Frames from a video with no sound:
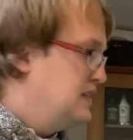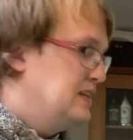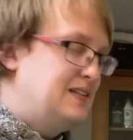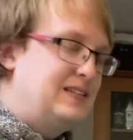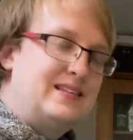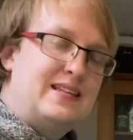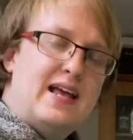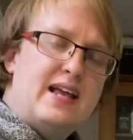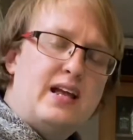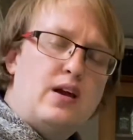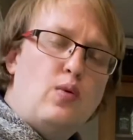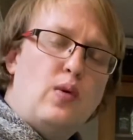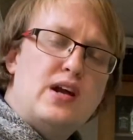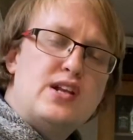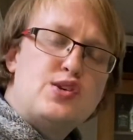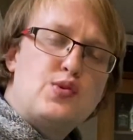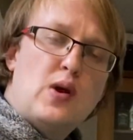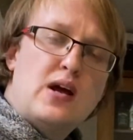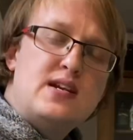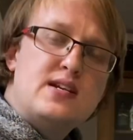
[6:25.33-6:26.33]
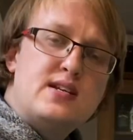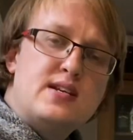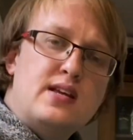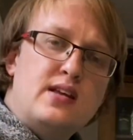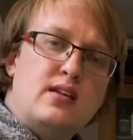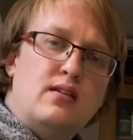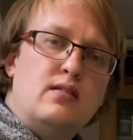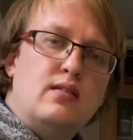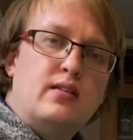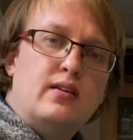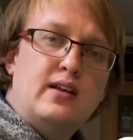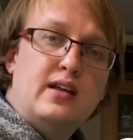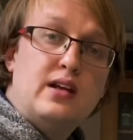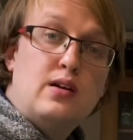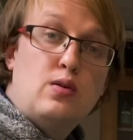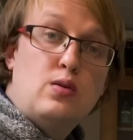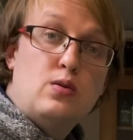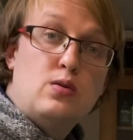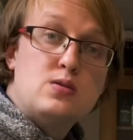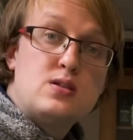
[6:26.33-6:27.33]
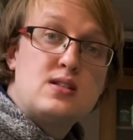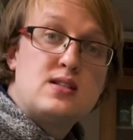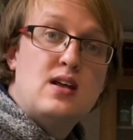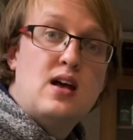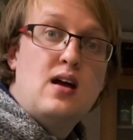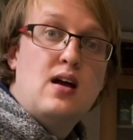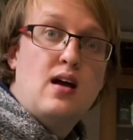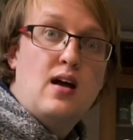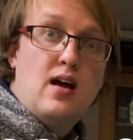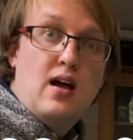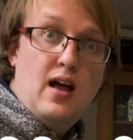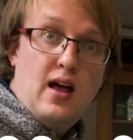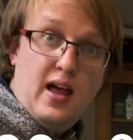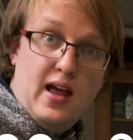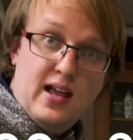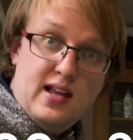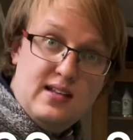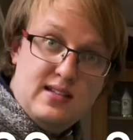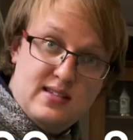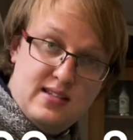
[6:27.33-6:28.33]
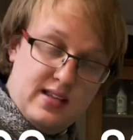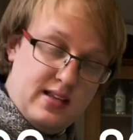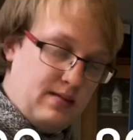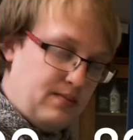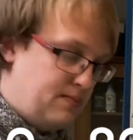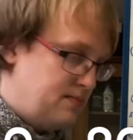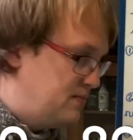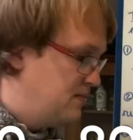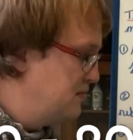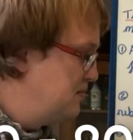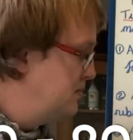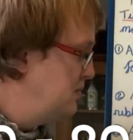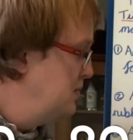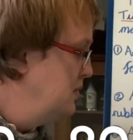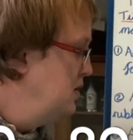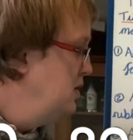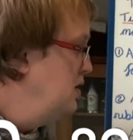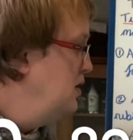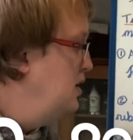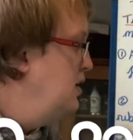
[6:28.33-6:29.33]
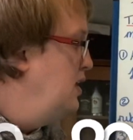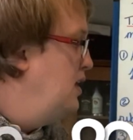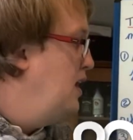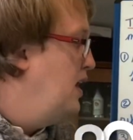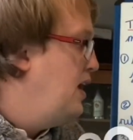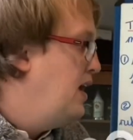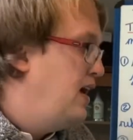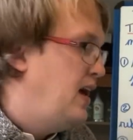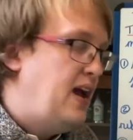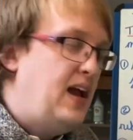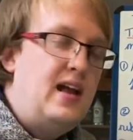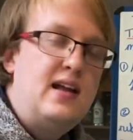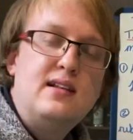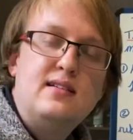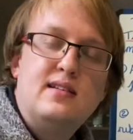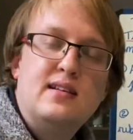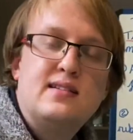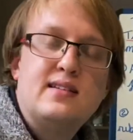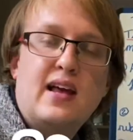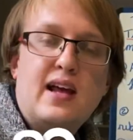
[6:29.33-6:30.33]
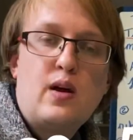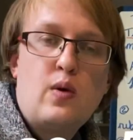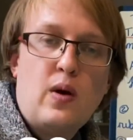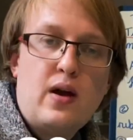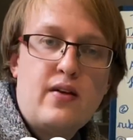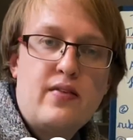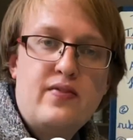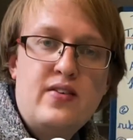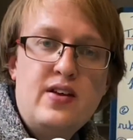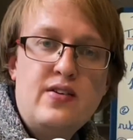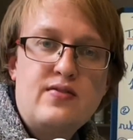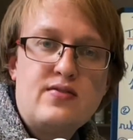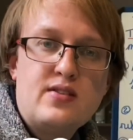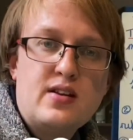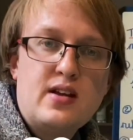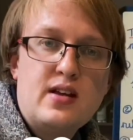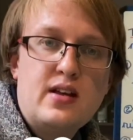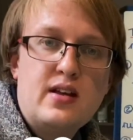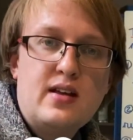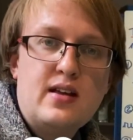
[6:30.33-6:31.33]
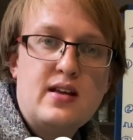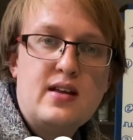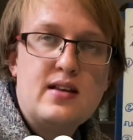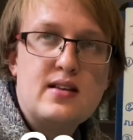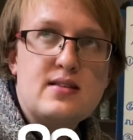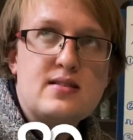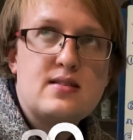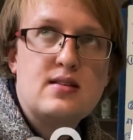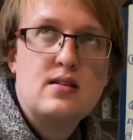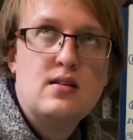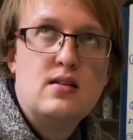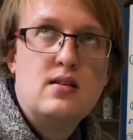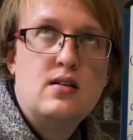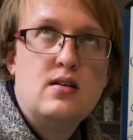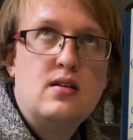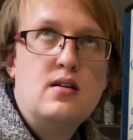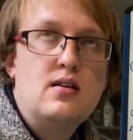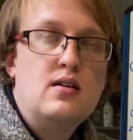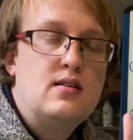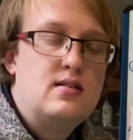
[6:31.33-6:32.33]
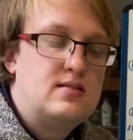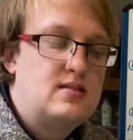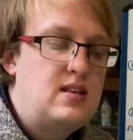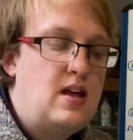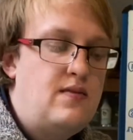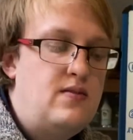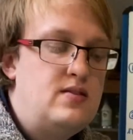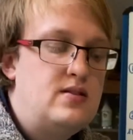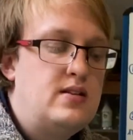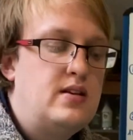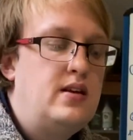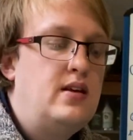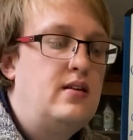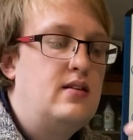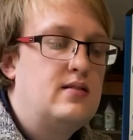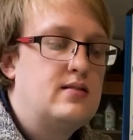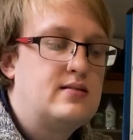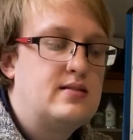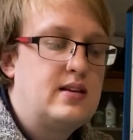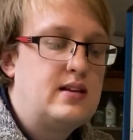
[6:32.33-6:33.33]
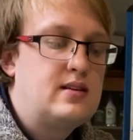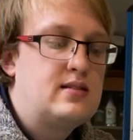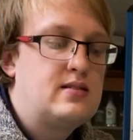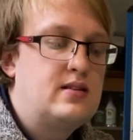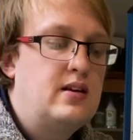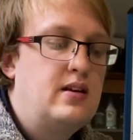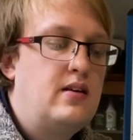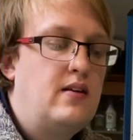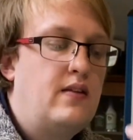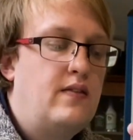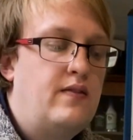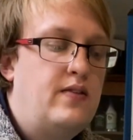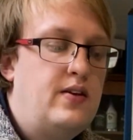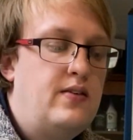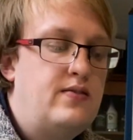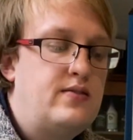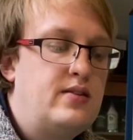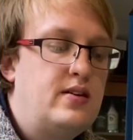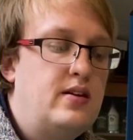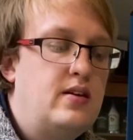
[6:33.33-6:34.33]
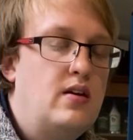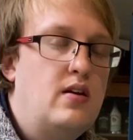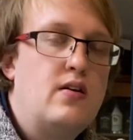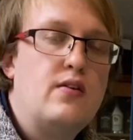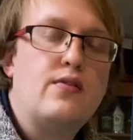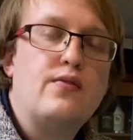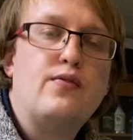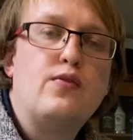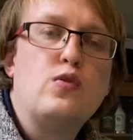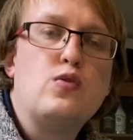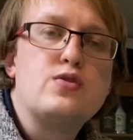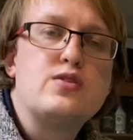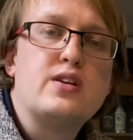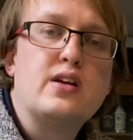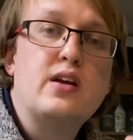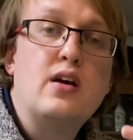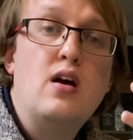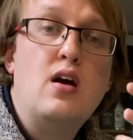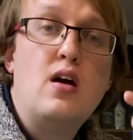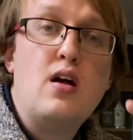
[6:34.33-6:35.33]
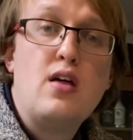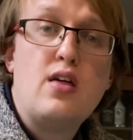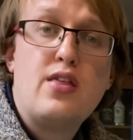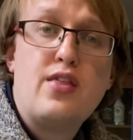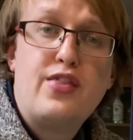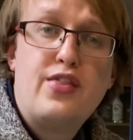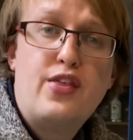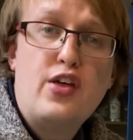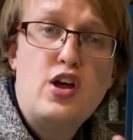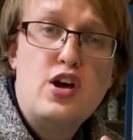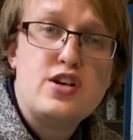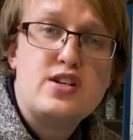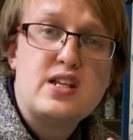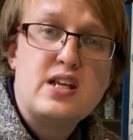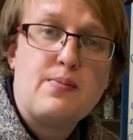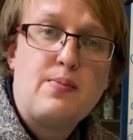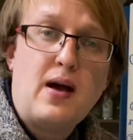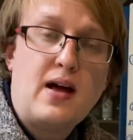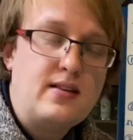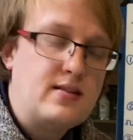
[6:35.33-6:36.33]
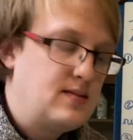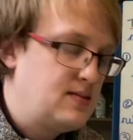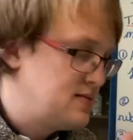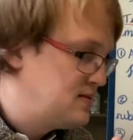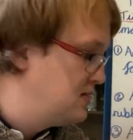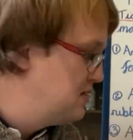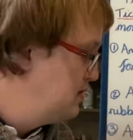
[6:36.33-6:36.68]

Take away 20 equals 80. 80 take away 50 is 70, 60, 50, 40, 30 pence.